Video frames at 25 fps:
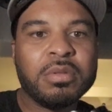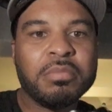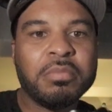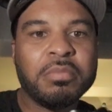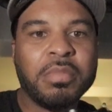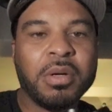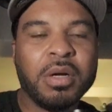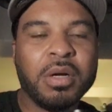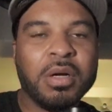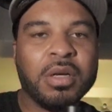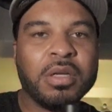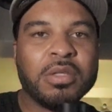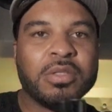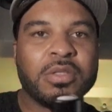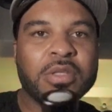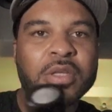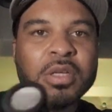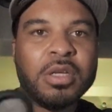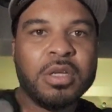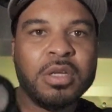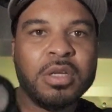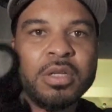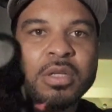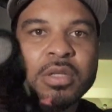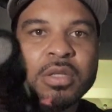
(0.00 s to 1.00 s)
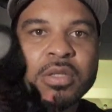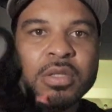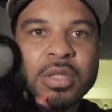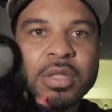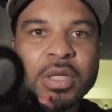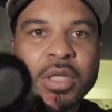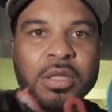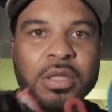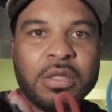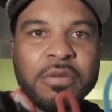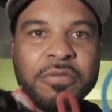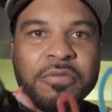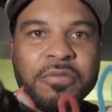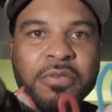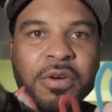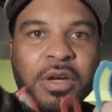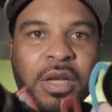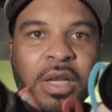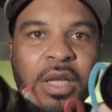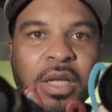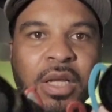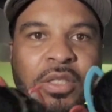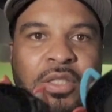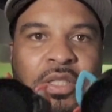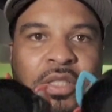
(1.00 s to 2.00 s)
Pause. Look at the front
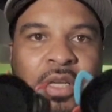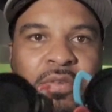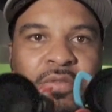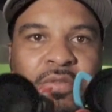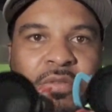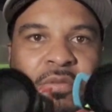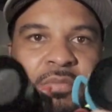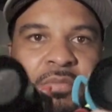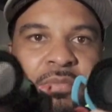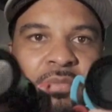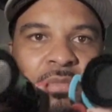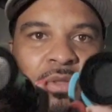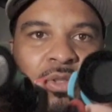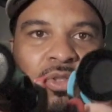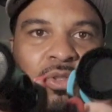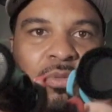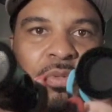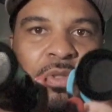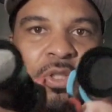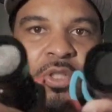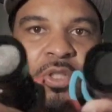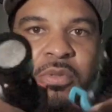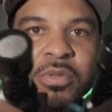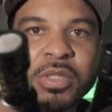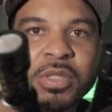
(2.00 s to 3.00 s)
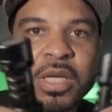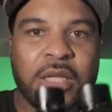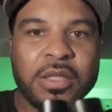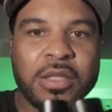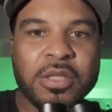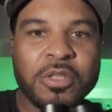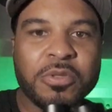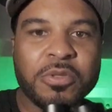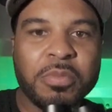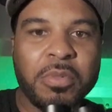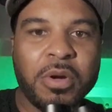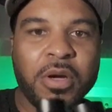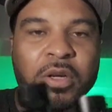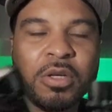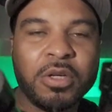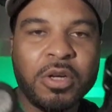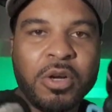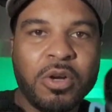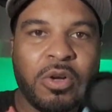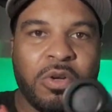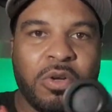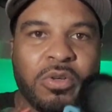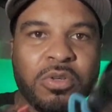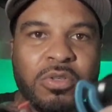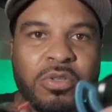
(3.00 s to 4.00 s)
ends of them. Lumecube's got the smaller
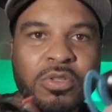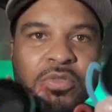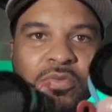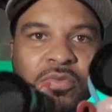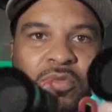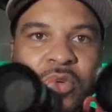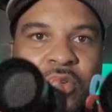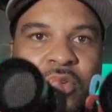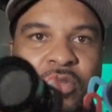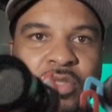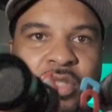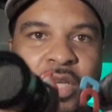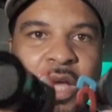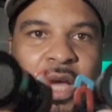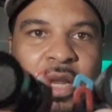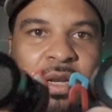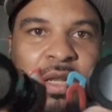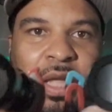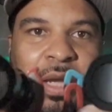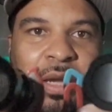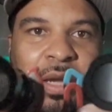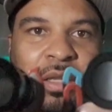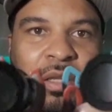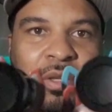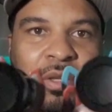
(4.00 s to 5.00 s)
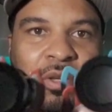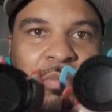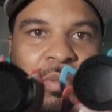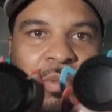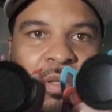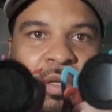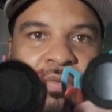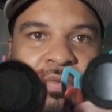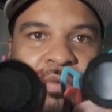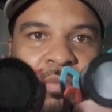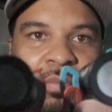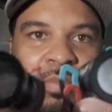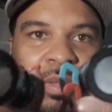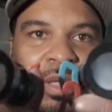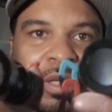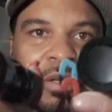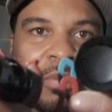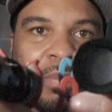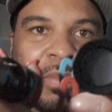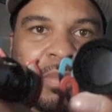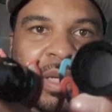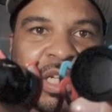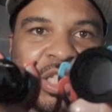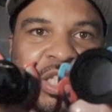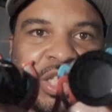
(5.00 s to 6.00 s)
holes. Rode's got like a little bit of a bigger
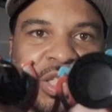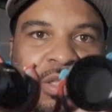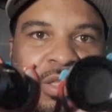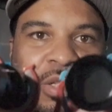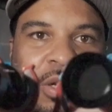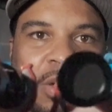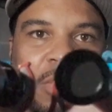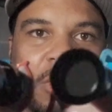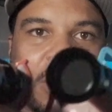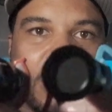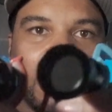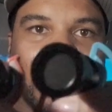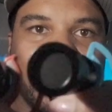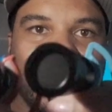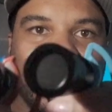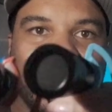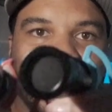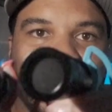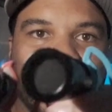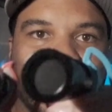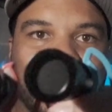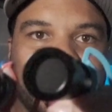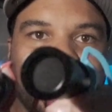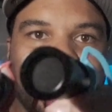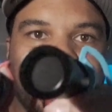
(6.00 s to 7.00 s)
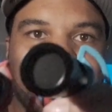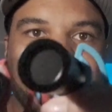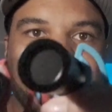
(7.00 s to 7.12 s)
mesh going on there.